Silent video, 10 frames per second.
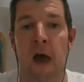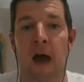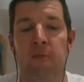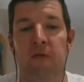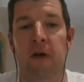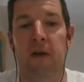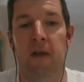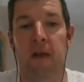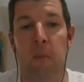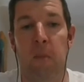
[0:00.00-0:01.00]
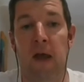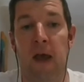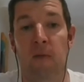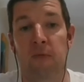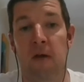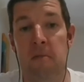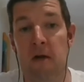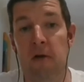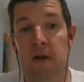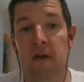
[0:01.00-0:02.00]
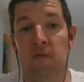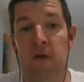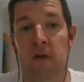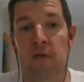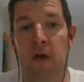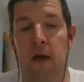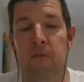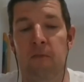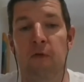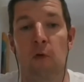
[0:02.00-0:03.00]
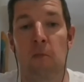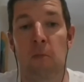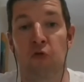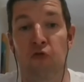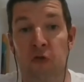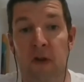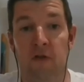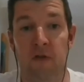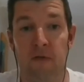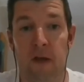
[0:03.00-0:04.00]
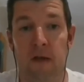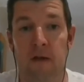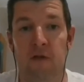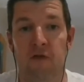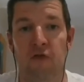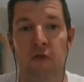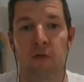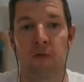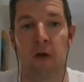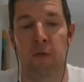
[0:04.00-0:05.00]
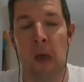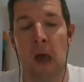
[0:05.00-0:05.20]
and providing that back out primarily in real time for monitoring traffic conditions on road.